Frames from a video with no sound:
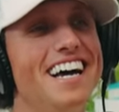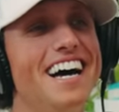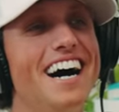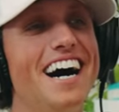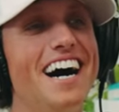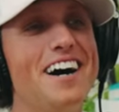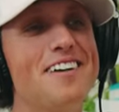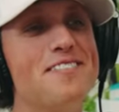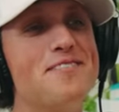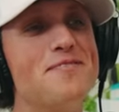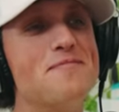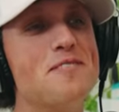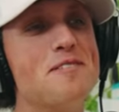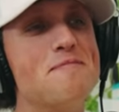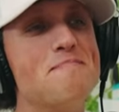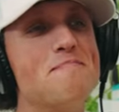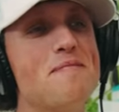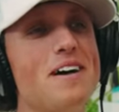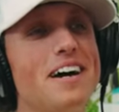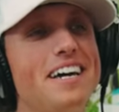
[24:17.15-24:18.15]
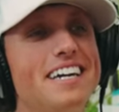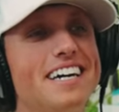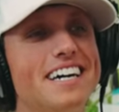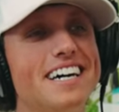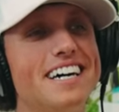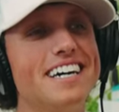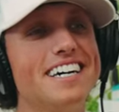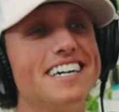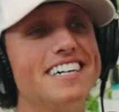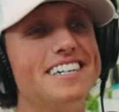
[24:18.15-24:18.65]
Yeah. Uh, but
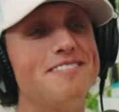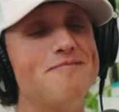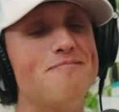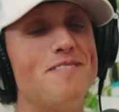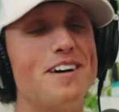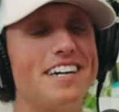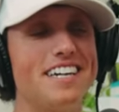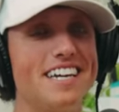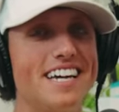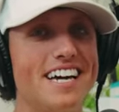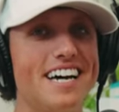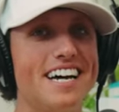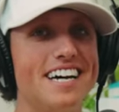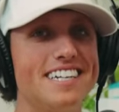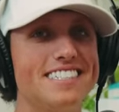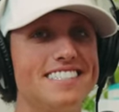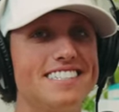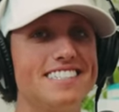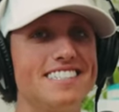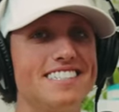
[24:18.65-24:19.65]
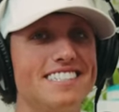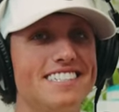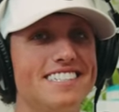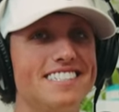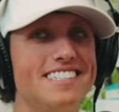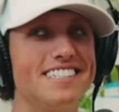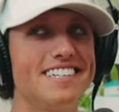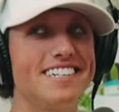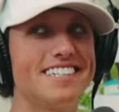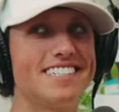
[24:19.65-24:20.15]
Micah, Micah has
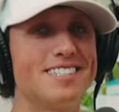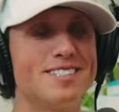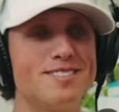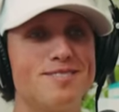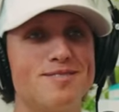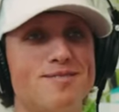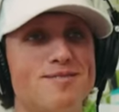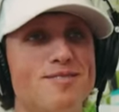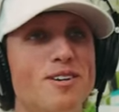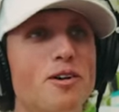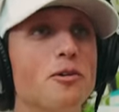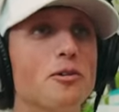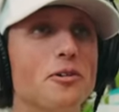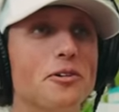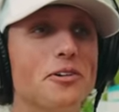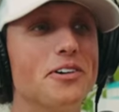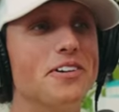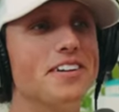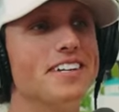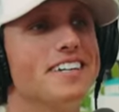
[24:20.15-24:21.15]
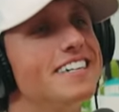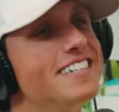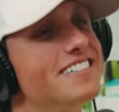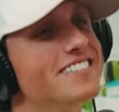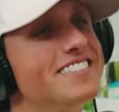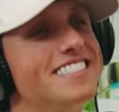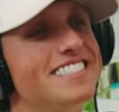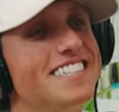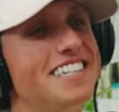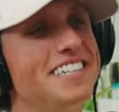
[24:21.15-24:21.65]
like this Fogel. He
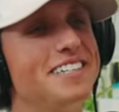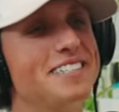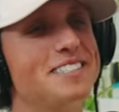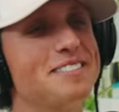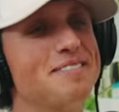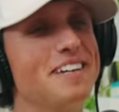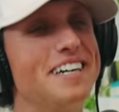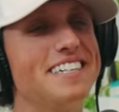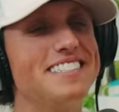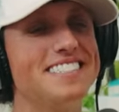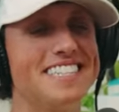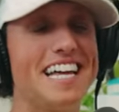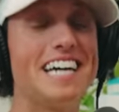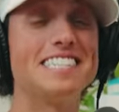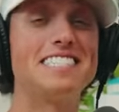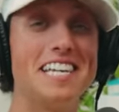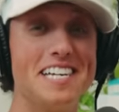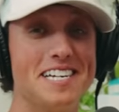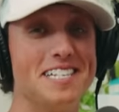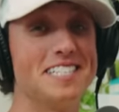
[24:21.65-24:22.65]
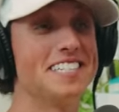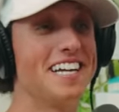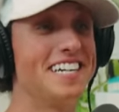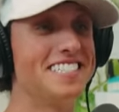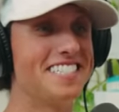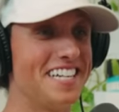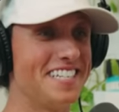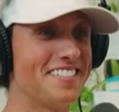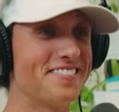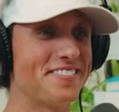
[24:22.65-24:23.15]
was he explains it. That's his.
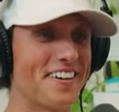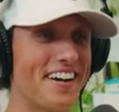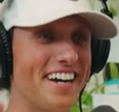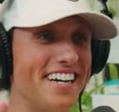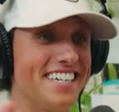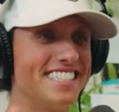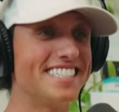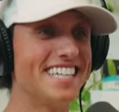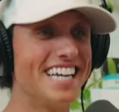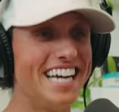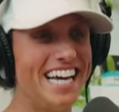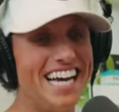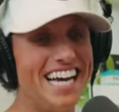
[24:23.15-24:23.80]
That's his phrase.